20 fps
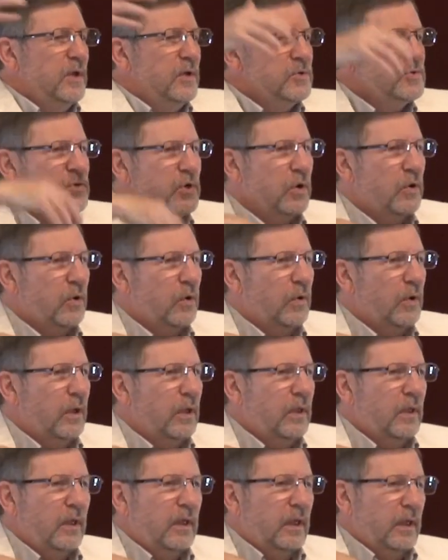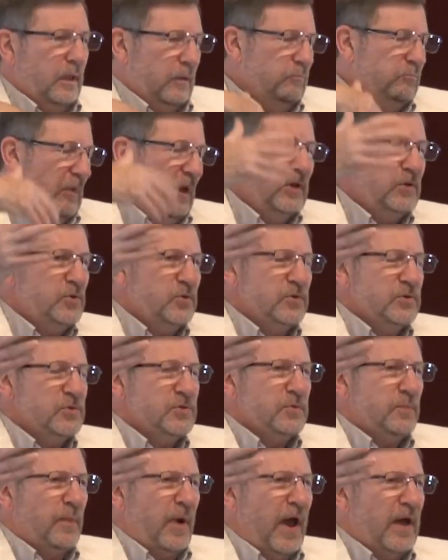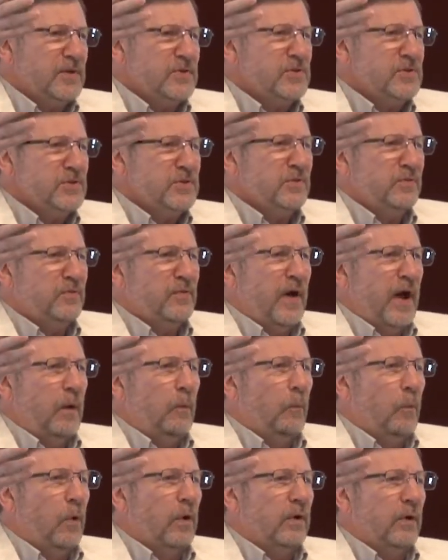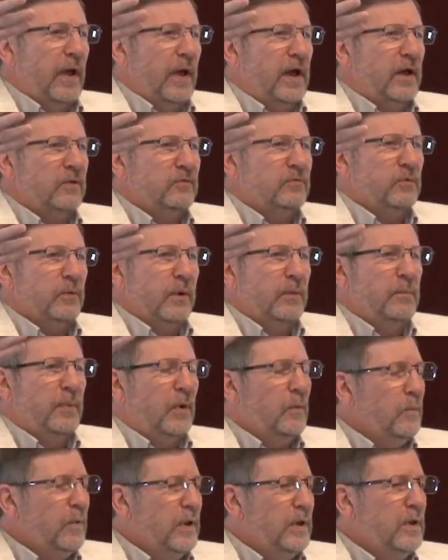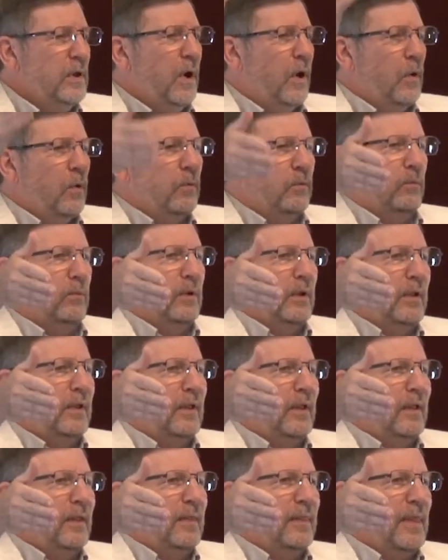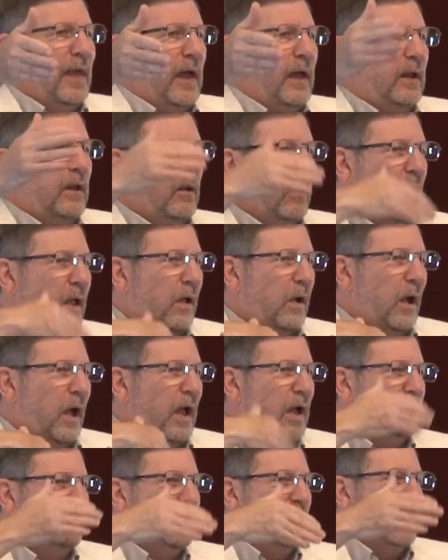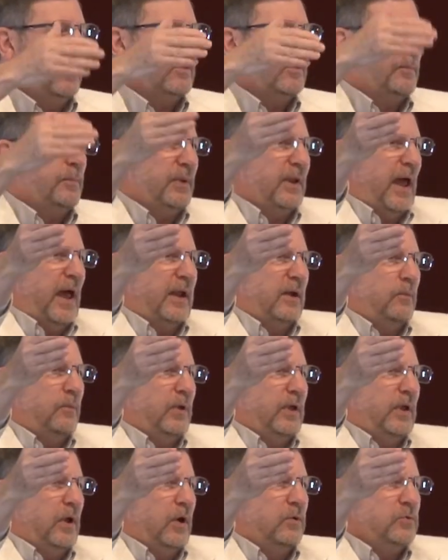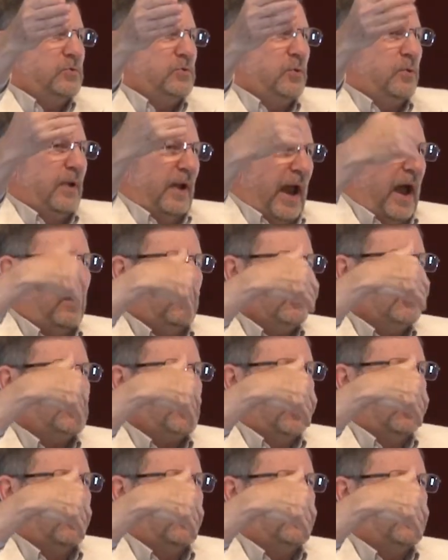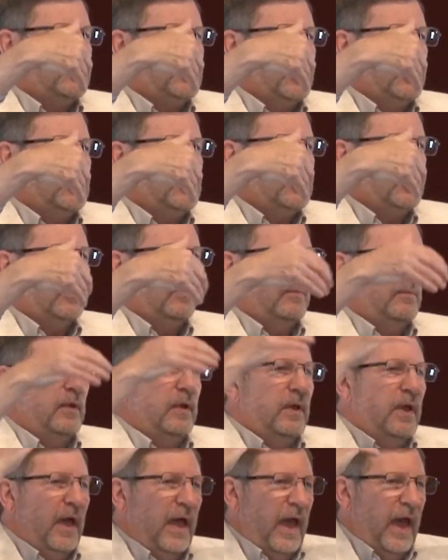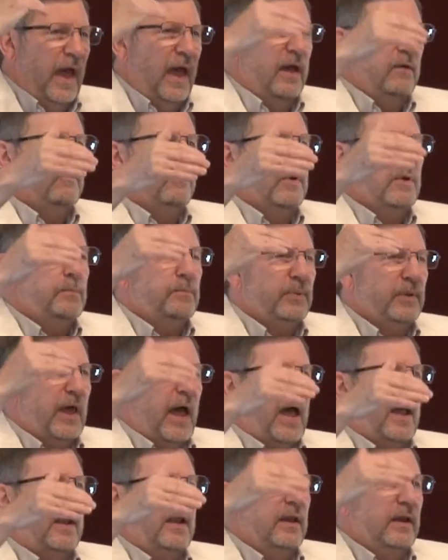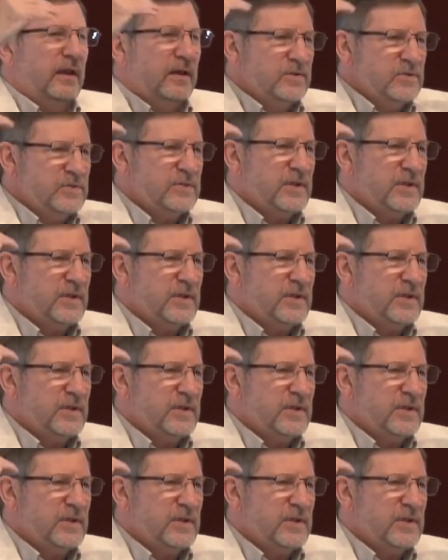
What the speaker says: So it shouldn't surprise us to find water elsewhere. But we know that every other planet we go to in our solar system, every planet is